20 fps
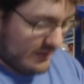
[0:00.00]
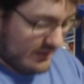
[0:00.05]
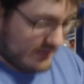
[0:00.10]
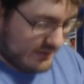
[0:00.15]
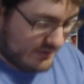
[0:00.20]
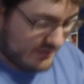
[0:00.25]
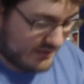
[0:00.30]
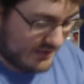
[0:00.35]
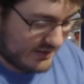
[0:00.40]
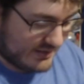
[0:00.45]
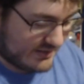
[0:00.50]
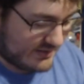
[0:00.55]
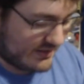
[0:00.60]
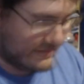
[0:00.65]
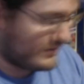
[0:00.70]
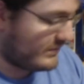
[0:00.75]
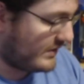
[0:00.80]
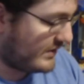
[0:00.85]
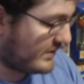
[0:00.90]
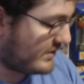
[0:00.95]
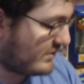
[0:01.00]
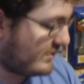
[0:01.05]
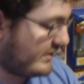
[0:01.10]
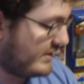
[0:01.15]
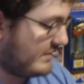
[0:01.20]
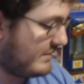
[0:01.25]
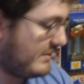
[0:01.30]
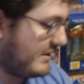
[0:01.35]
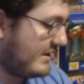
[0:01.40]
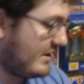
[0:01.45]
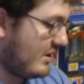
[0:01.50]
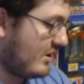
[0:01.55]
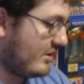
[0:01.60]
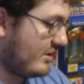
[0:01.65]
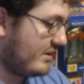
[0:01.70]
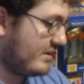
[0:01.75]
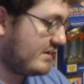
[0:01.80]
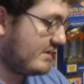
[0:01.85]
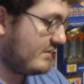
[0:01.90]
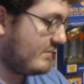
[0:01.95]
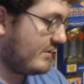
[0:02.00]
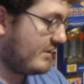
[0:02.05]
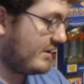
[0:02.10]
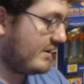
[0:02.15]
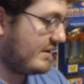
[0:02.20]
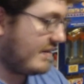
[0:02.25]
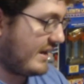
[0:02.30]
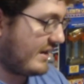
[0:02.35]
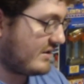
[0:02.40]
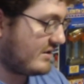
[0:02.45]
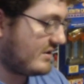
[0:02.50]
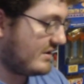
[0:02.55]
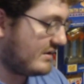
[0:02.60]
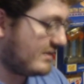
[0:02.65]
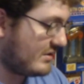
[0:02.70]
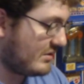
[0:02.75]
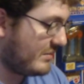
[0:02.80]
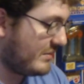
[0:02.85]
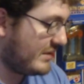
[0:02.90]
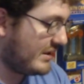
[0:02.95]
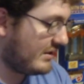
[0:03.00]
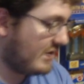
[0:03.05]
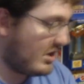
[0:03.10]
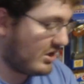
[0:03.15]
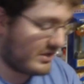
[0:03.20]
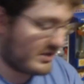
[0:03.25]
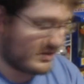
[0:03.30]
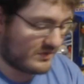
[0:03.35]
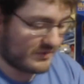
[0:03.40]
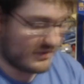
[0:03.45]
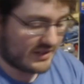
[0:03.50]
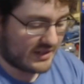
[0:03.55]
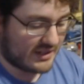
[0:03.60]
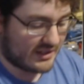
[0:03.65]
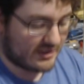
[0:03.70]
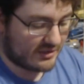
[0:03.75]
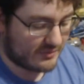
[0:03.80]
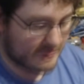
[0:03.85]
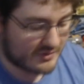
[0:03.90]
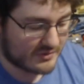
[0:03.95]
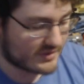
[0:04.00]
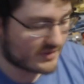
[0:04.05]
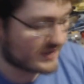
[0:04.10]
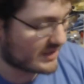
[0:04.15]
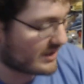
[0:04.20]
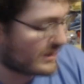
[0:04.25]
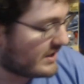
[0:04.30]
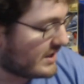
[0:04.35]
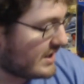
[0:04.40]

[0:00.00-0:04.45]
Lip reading: this is what's going to be the hardest one to actually... This is going to be the longest one to get through, so...